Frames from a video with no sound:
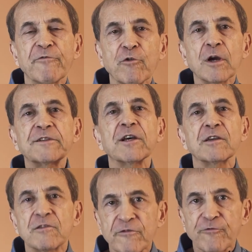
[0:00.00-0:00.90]
Before I tell
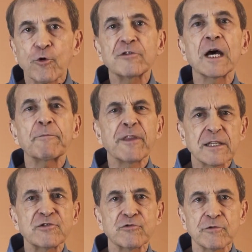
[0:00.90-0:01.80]
you the 4 top
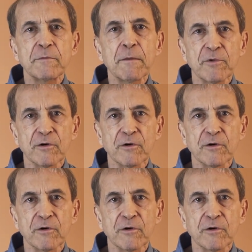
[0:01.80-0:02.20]
things to remember